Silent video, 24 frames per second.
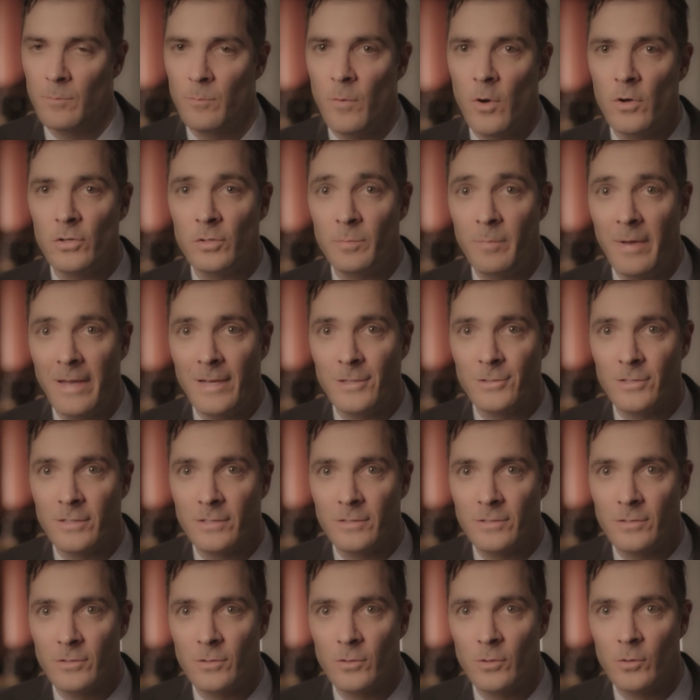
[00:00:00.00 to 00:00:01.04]
Most
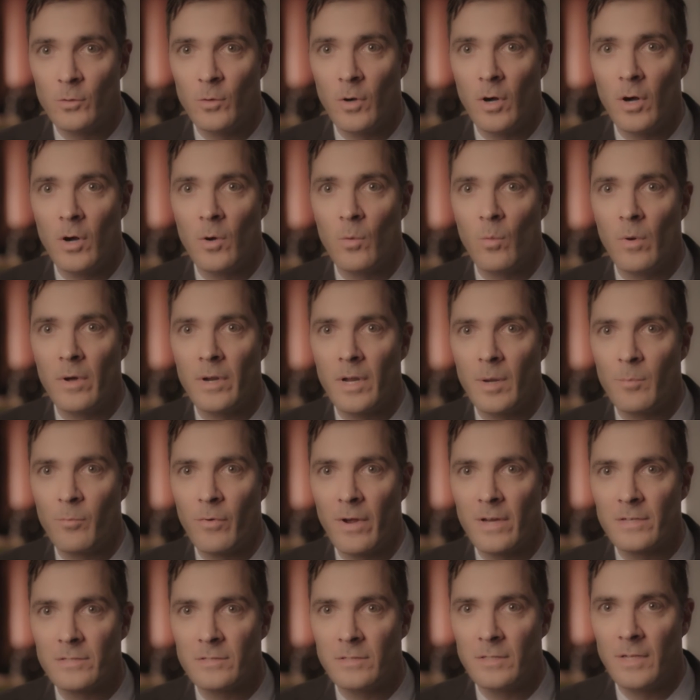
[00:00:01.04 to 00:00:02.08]
patients who want a
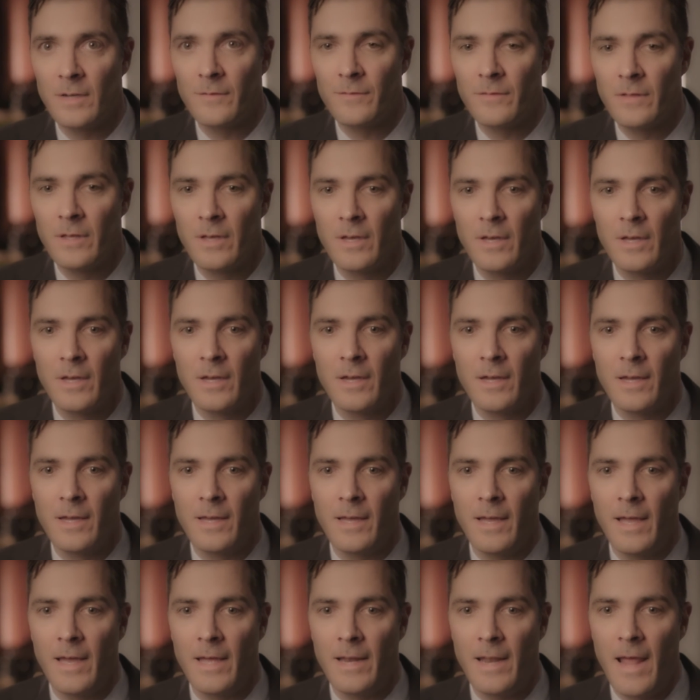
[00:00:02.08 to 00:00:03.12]
breast lift
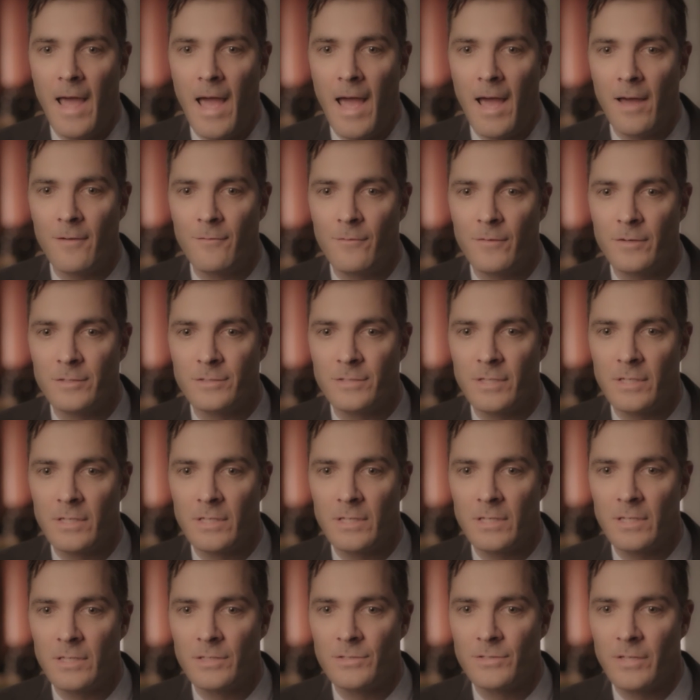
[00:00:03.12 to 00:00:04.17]
and have
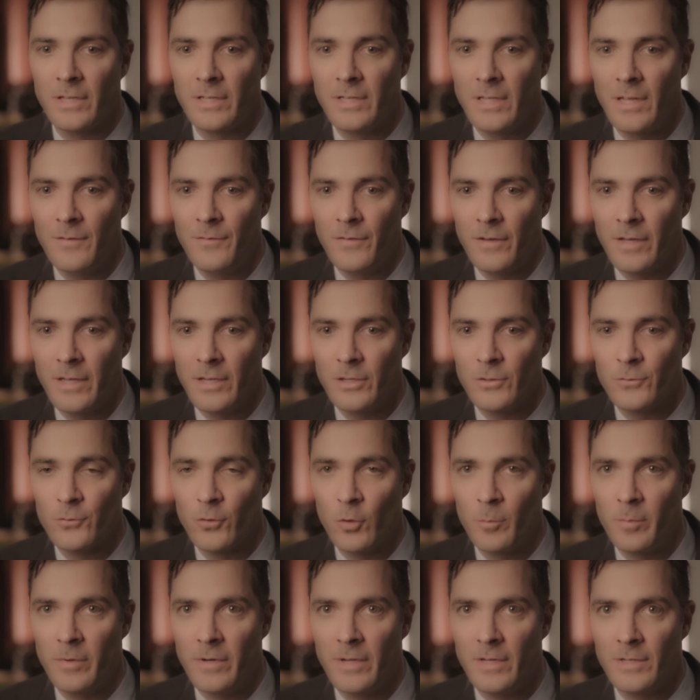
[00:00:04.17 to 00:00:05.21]
significant
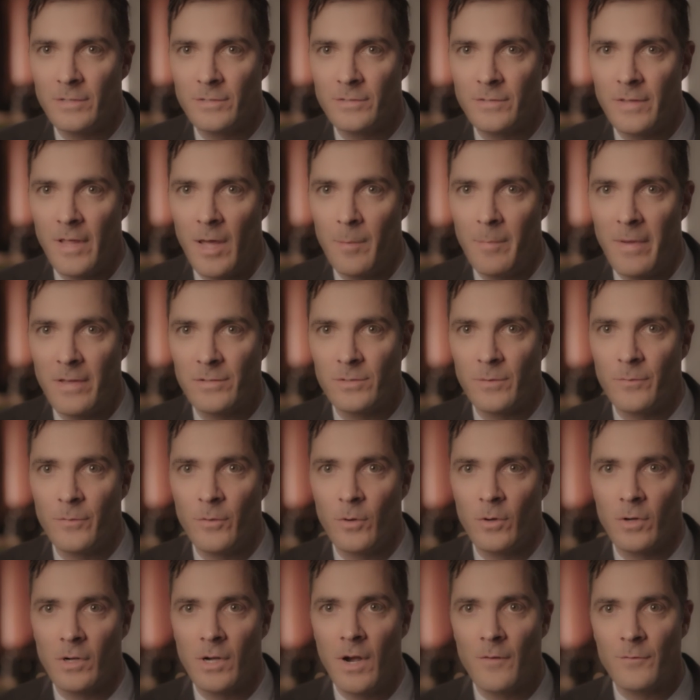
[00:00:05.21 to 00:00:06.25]
droopiness that makes them
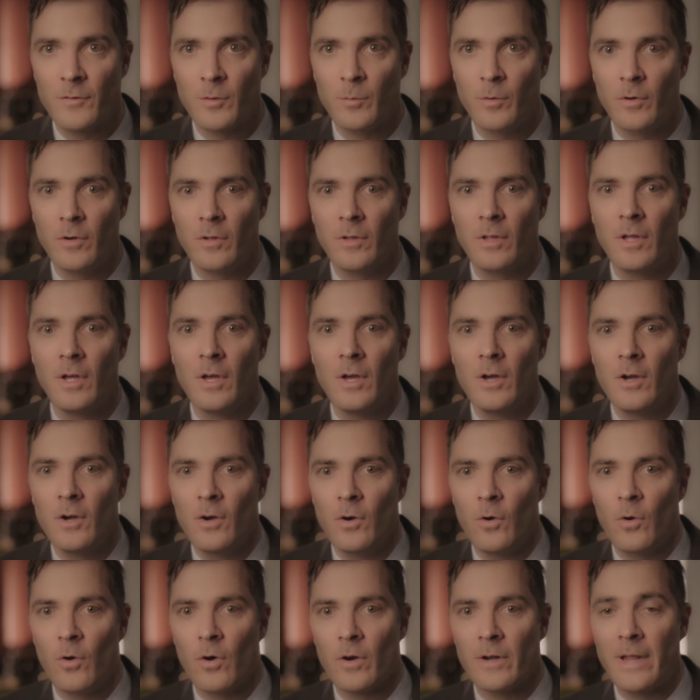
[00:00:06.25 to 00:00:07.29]
feel uncomfortable
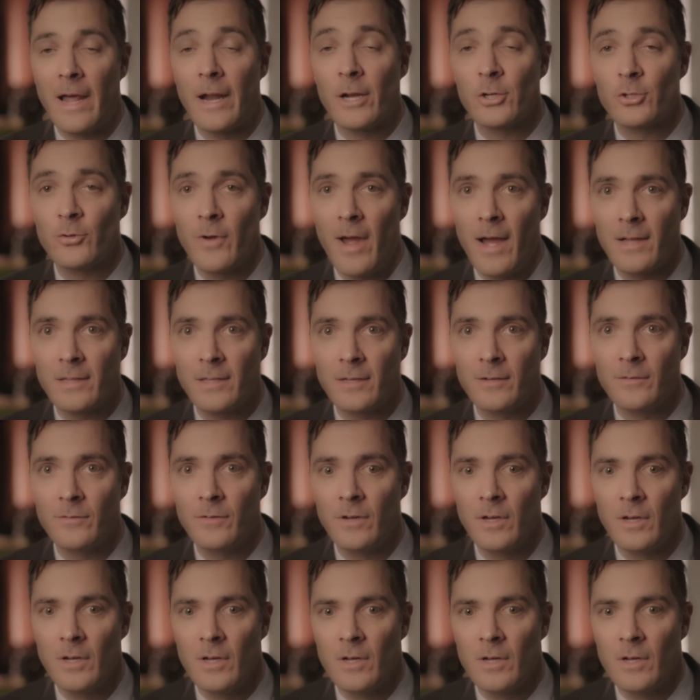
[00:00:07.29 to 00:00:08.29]
or not attractive